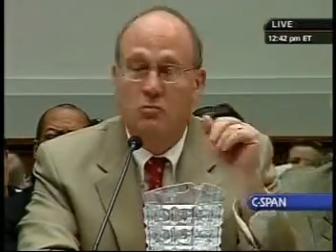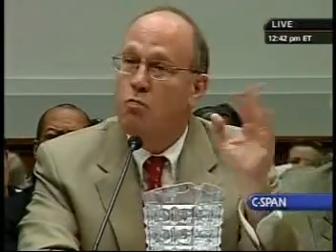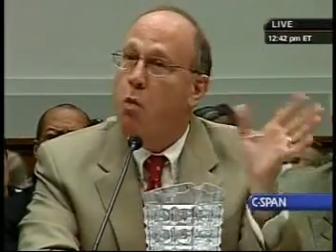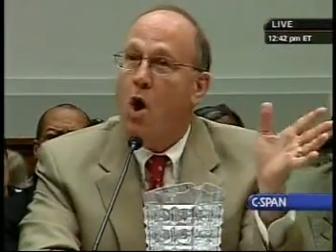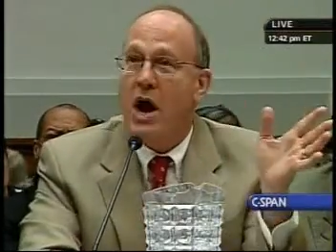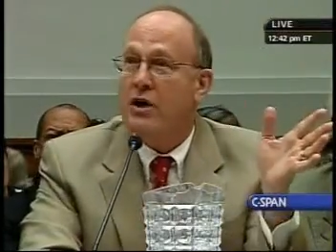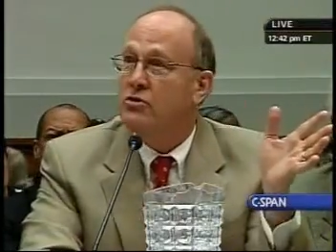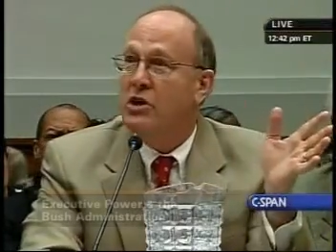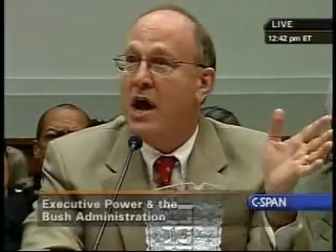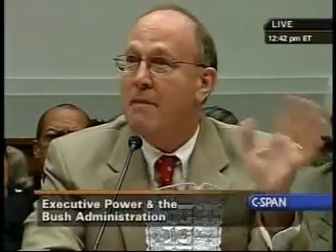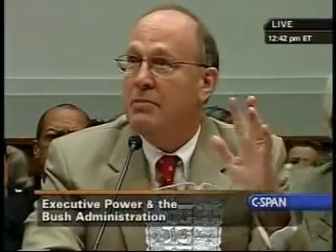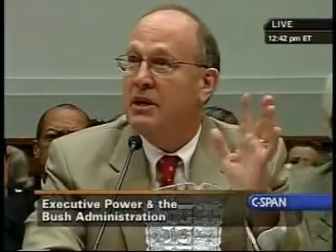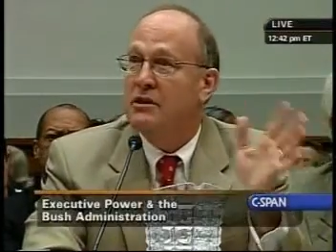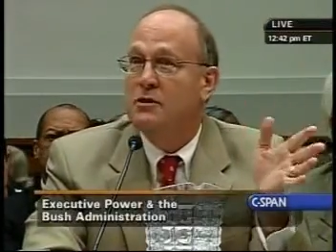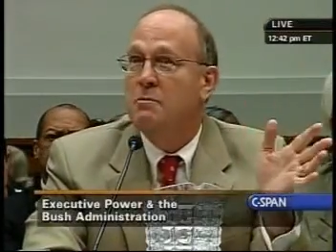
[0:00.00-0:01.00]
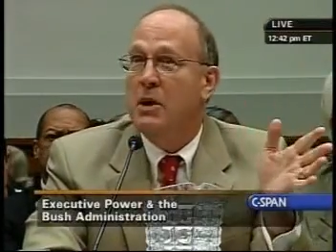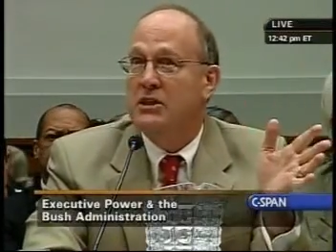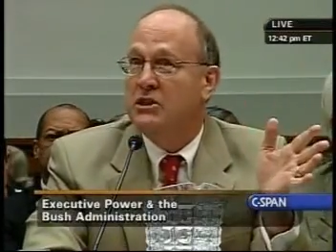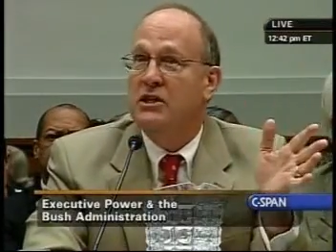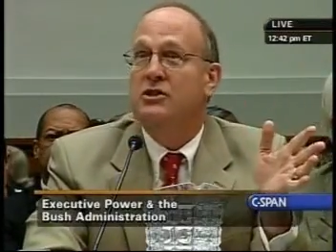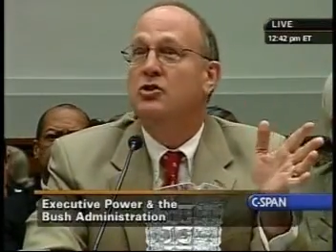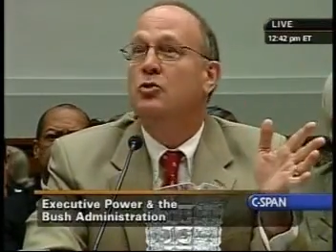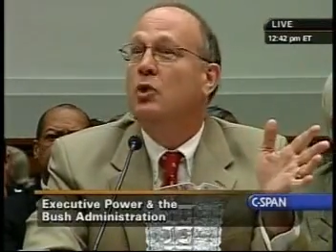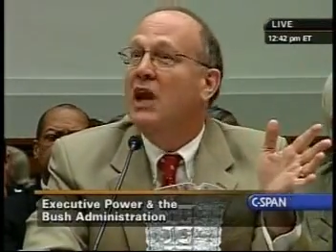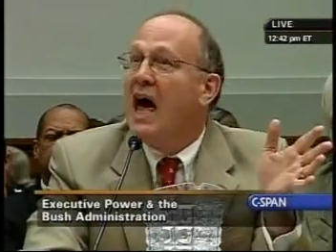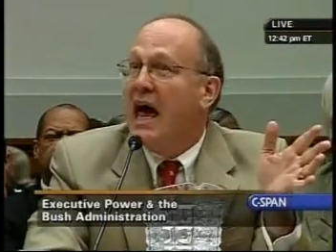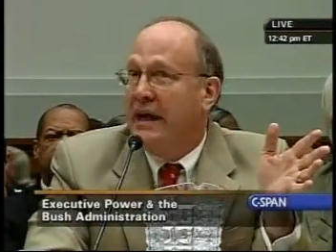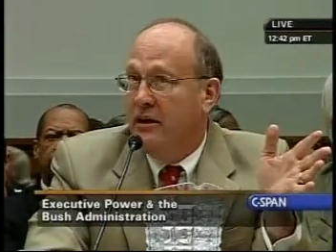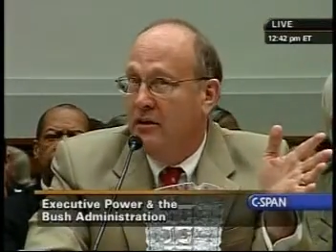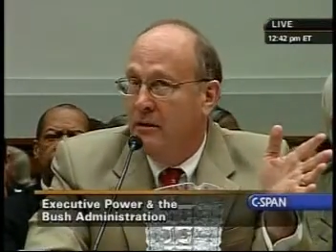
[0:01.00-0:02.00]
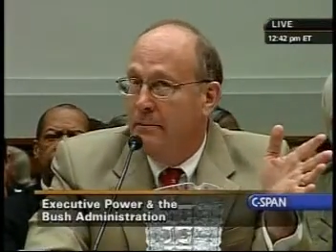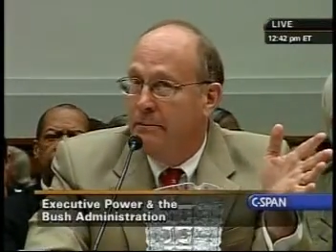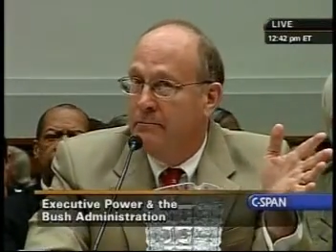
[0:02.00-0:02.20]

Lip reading: wiretapping as much as you like.